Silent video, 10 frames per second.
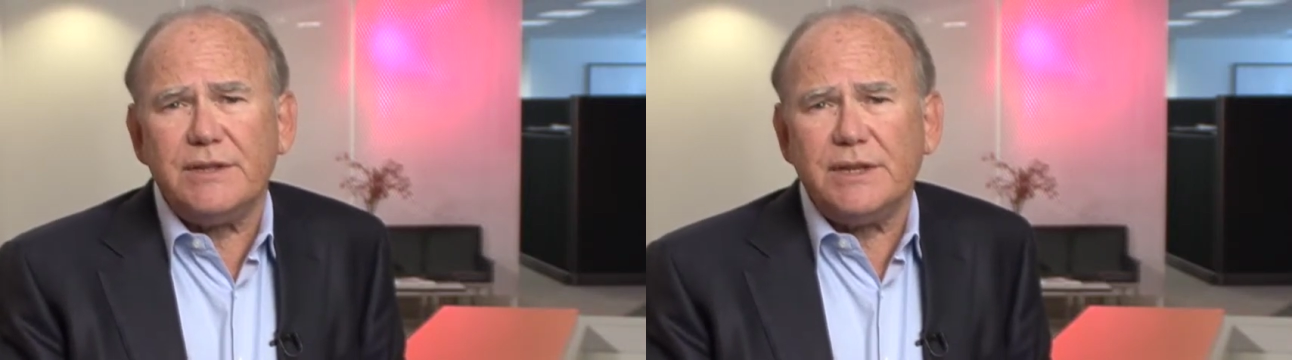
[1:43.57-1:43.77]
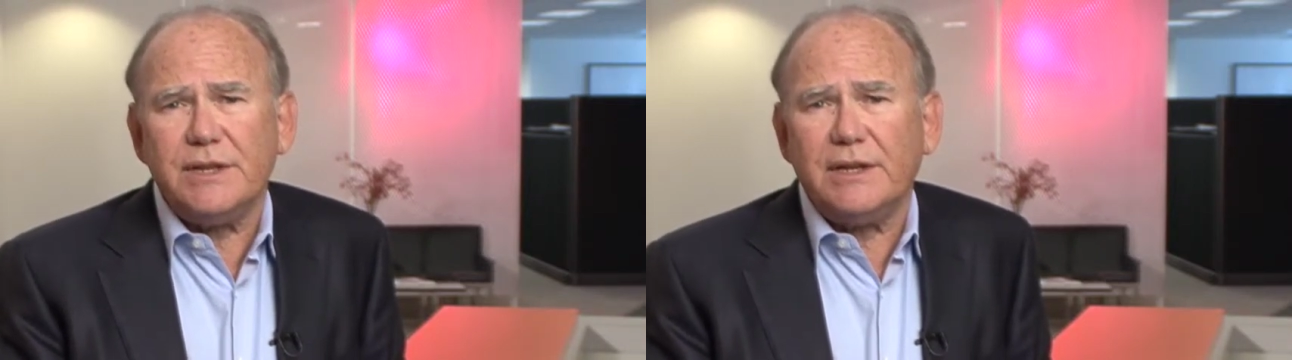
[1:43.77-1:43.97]

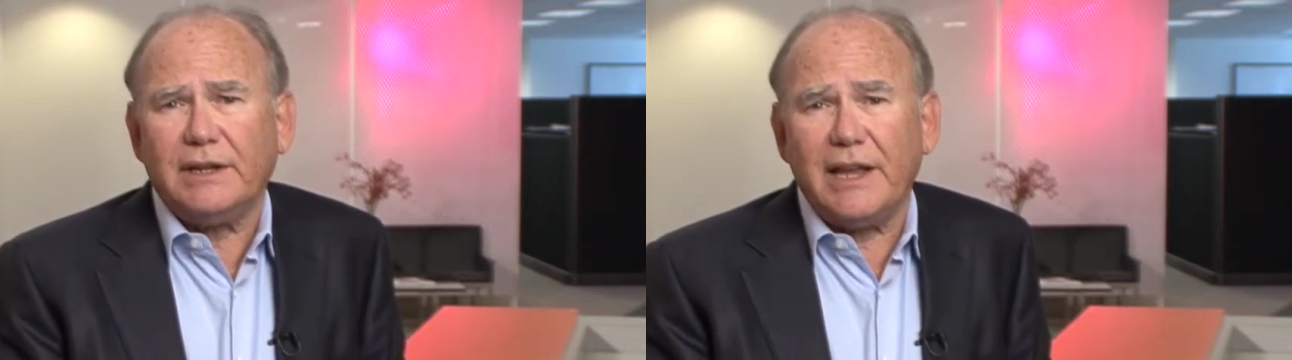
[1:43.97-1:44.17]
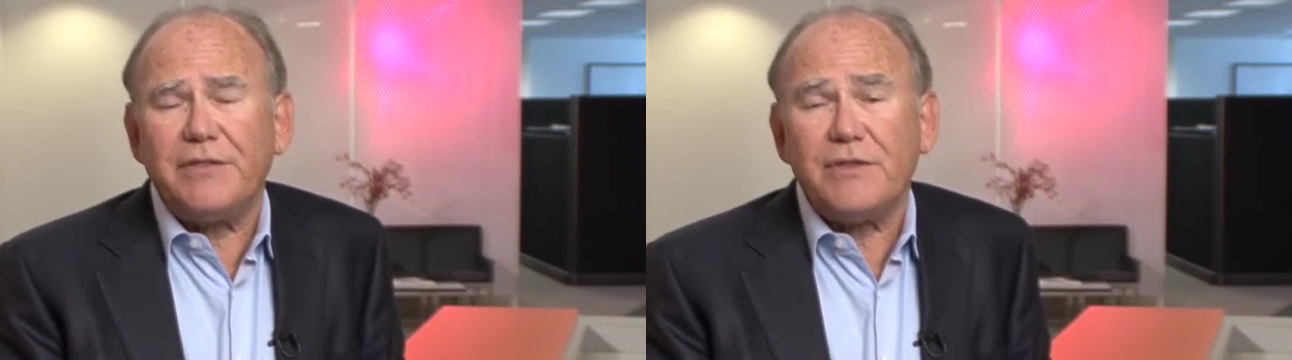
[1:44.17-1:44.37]
the
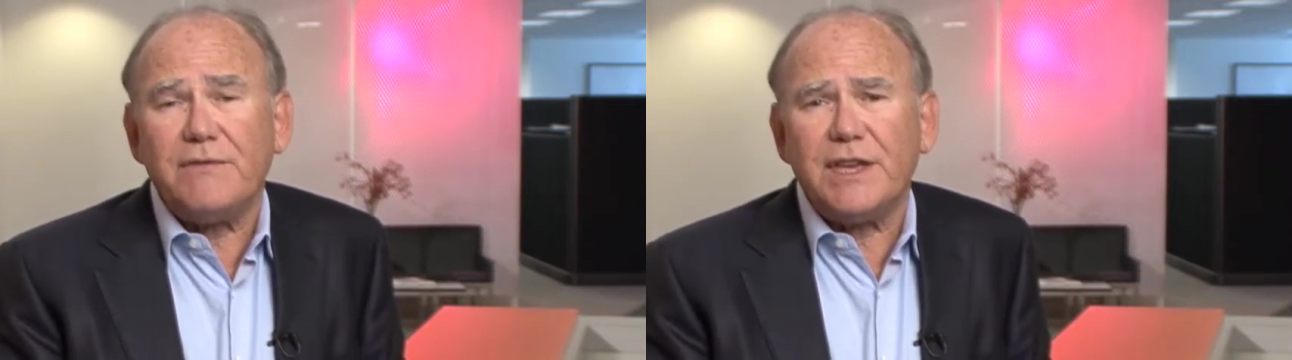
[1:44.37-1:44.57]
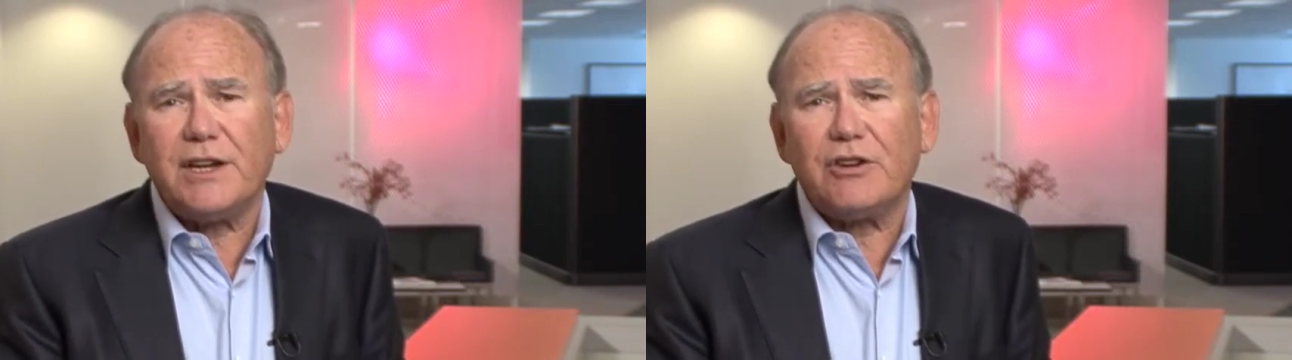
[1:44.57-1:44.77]
length
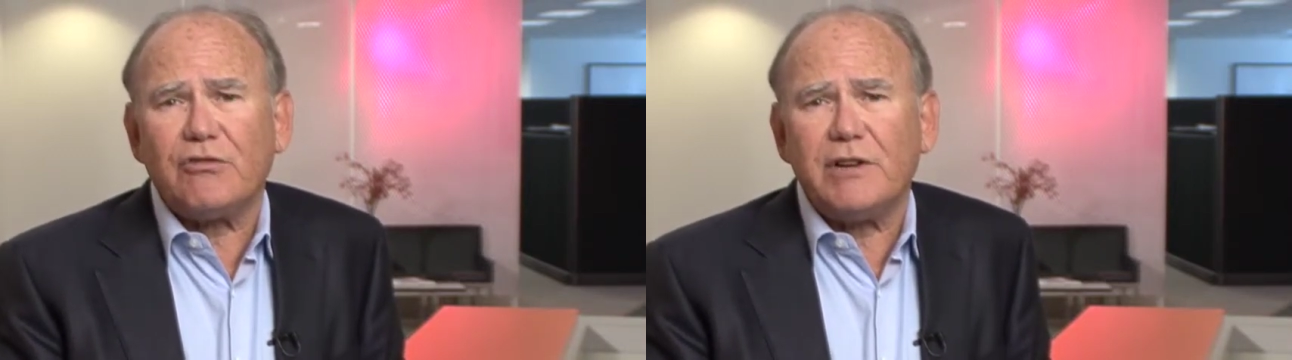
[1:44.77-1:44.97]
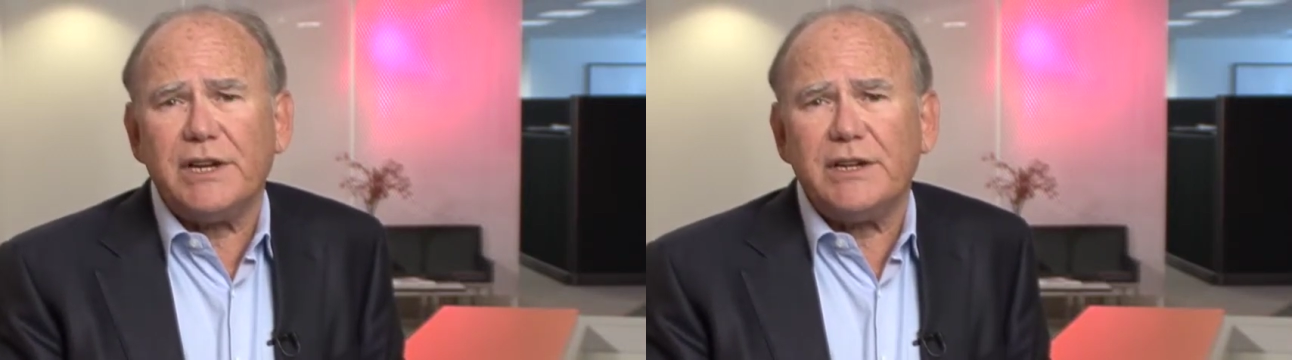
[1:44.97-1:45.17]
of their
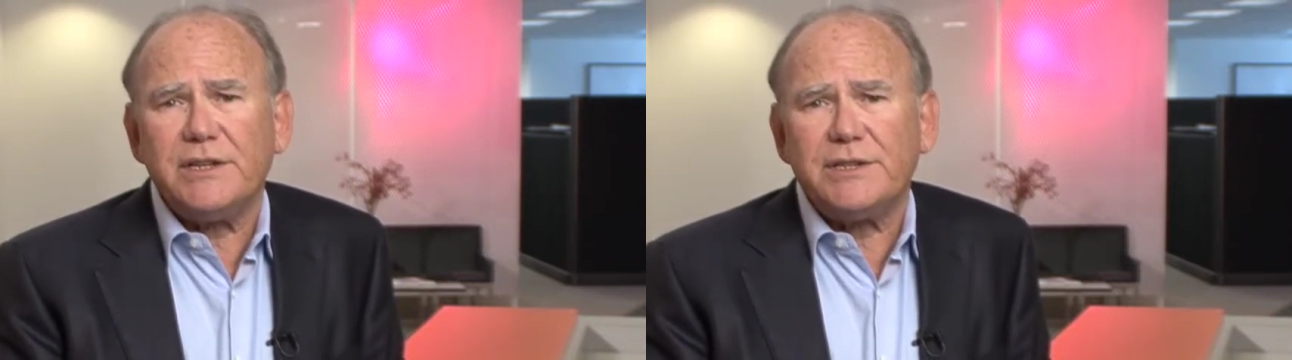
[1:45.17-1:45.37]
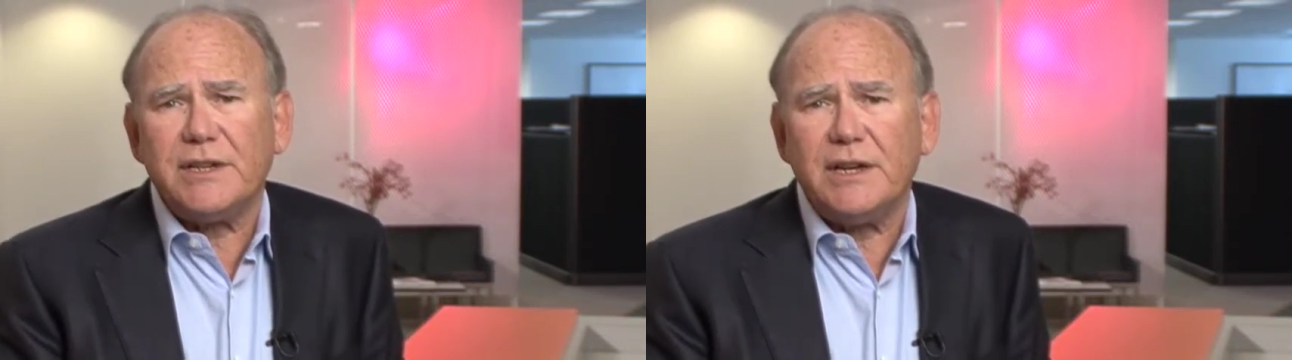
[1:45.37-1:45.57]

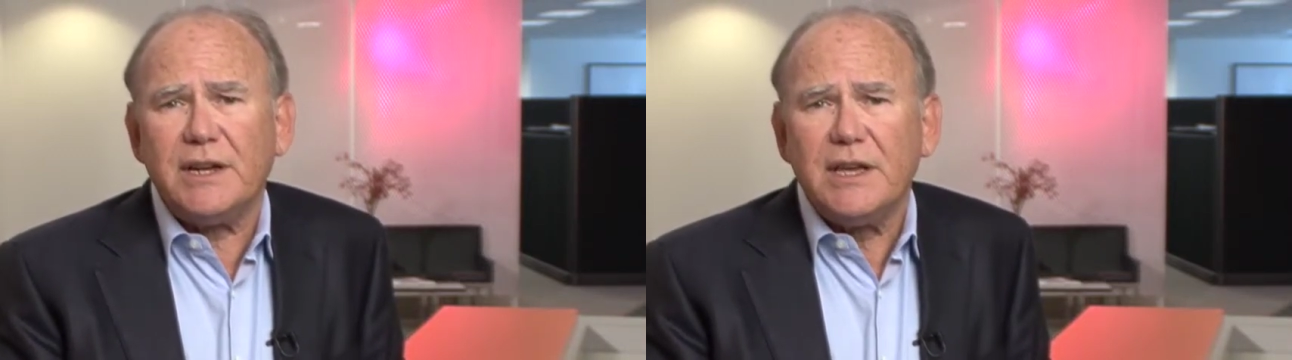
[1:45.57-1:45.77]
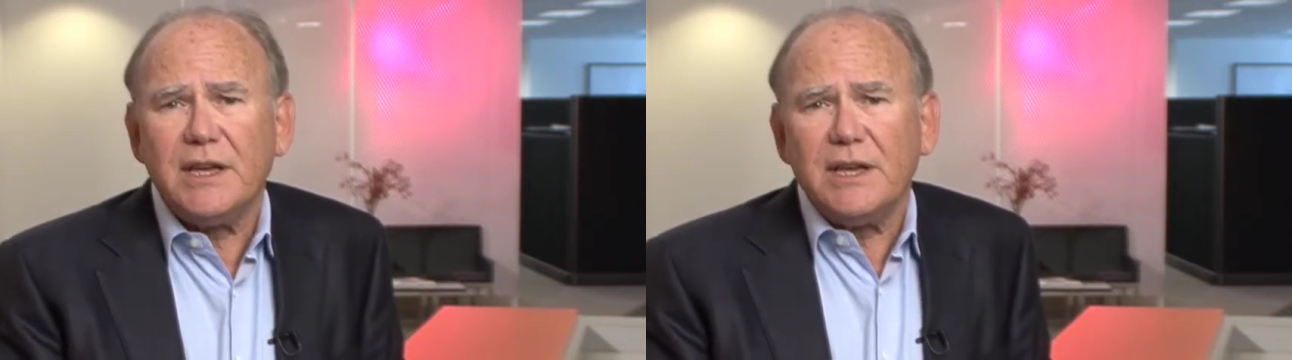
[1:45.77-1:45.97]
careers and